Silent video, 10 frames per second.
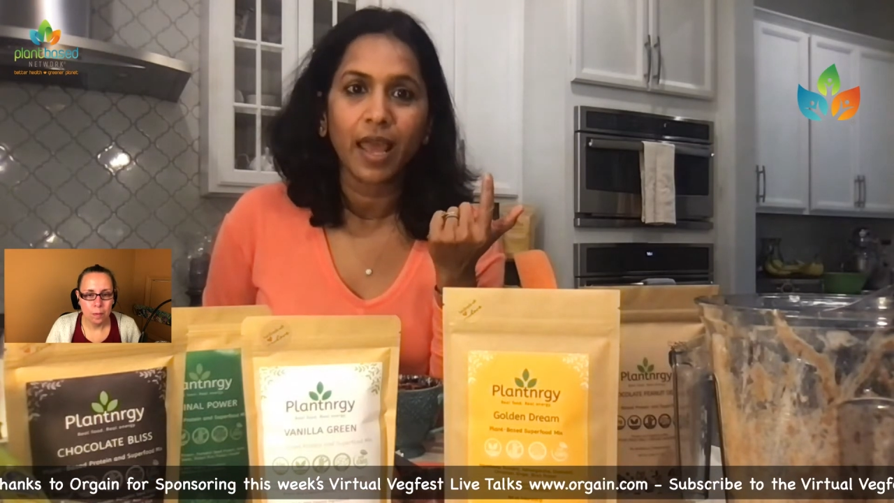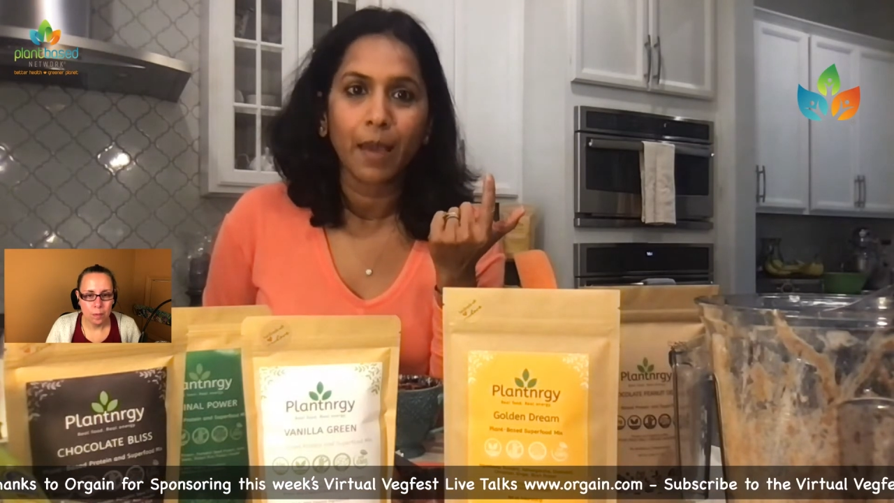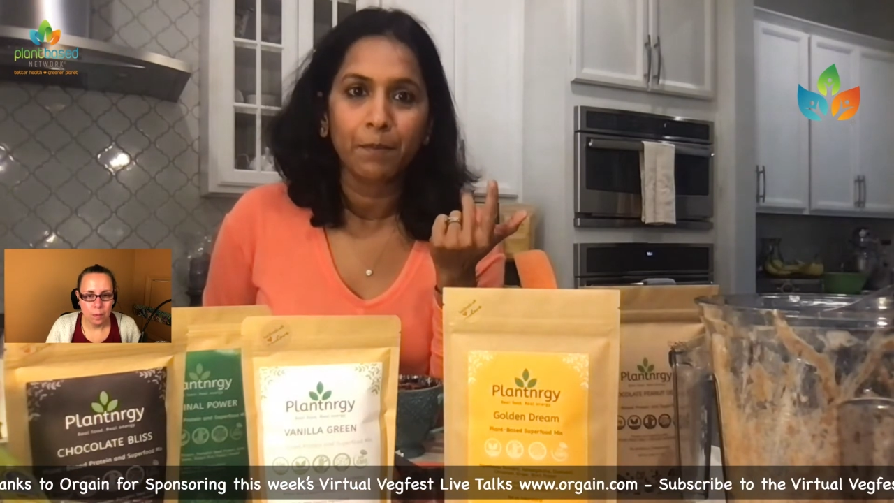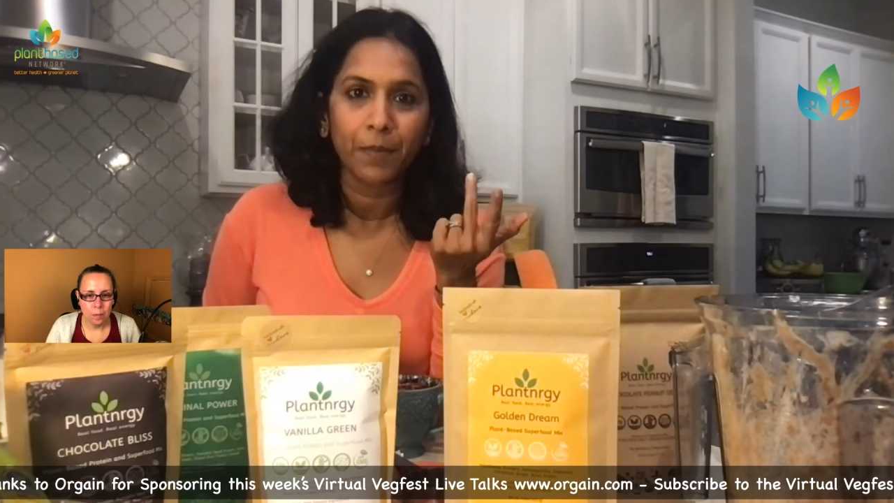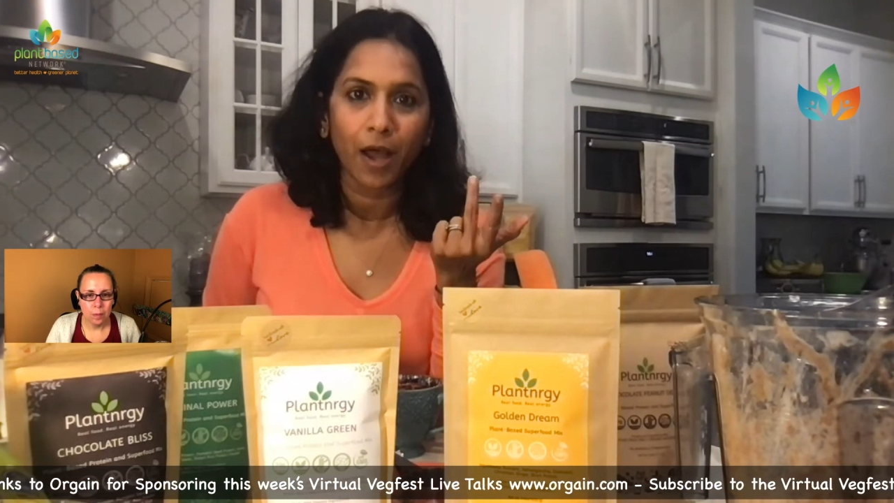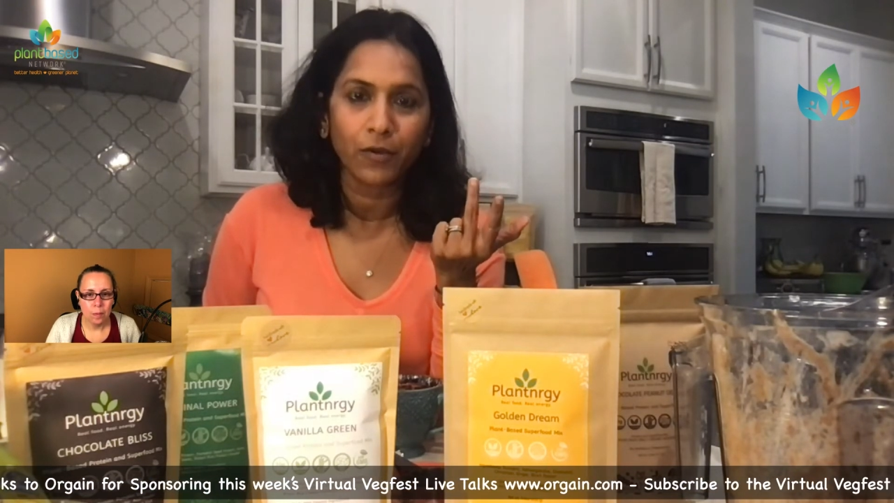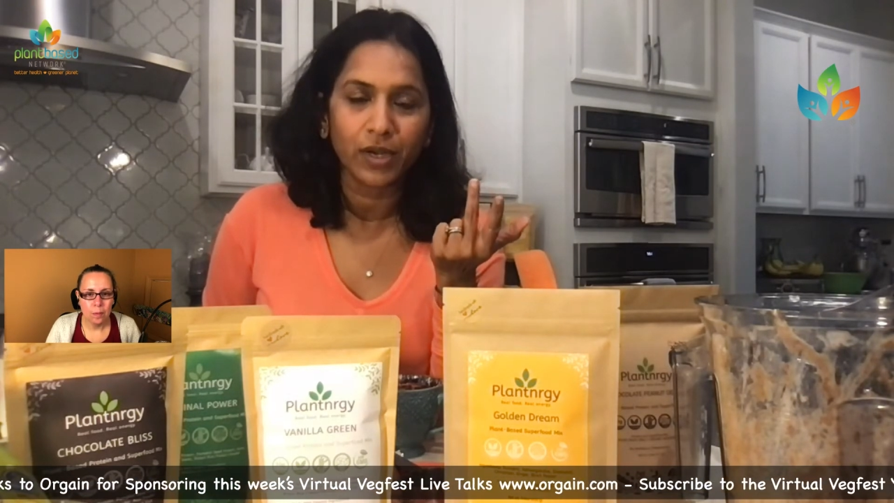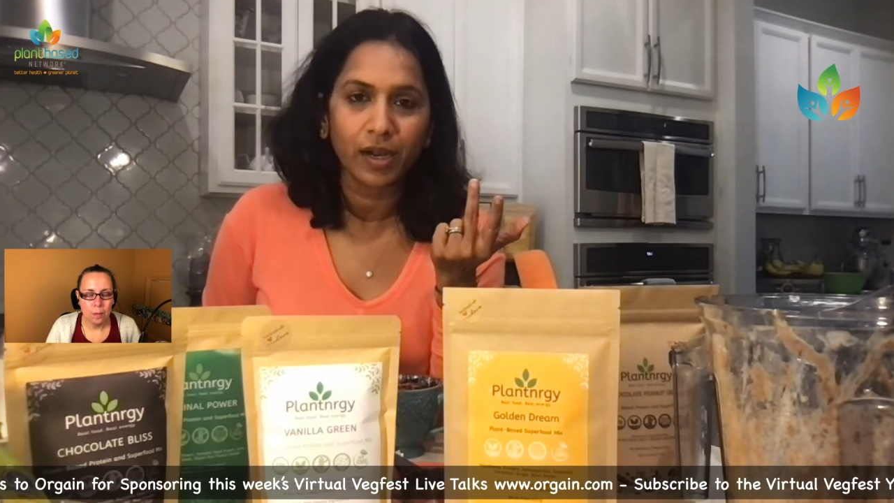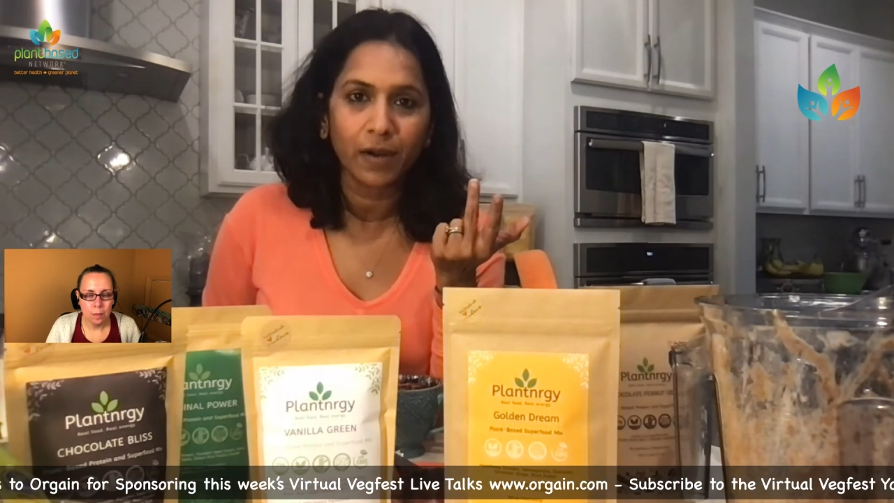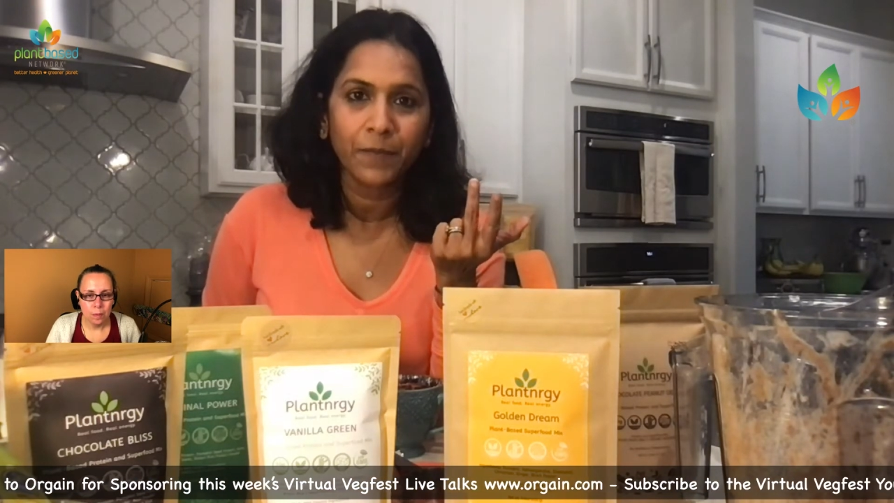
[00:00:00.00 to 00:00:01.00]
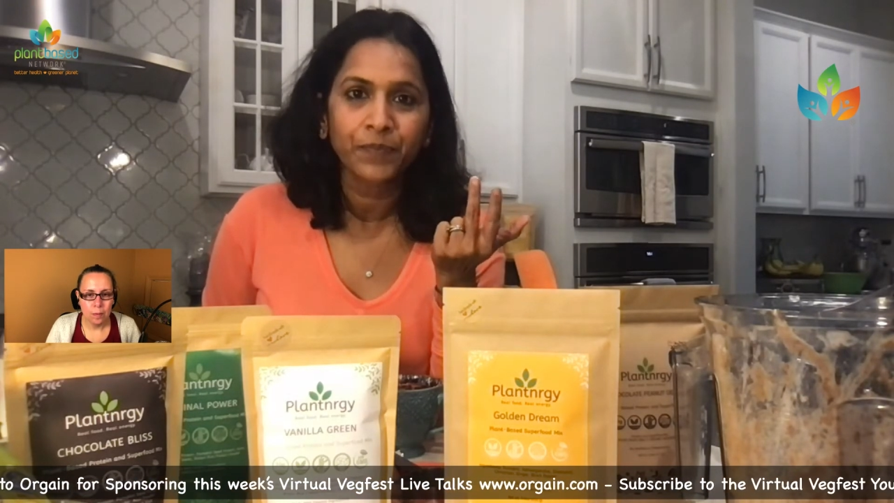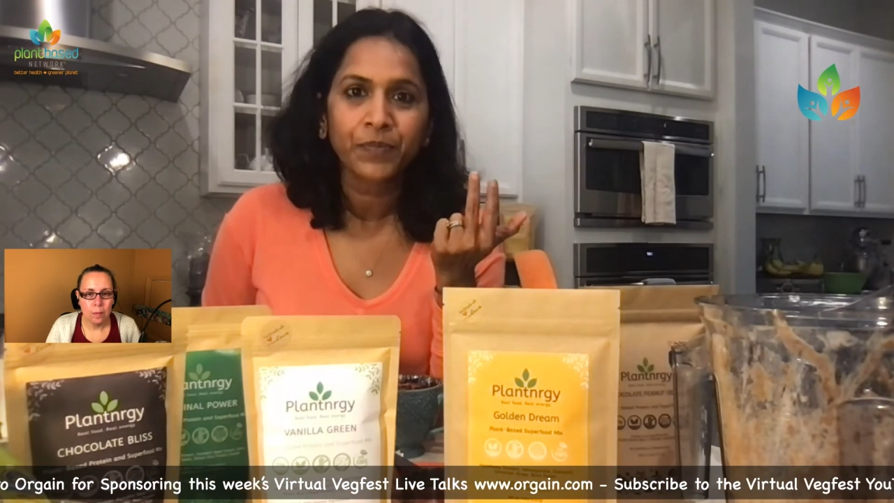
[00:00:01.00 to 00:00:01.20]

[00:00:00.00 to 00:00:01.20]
hemp powder.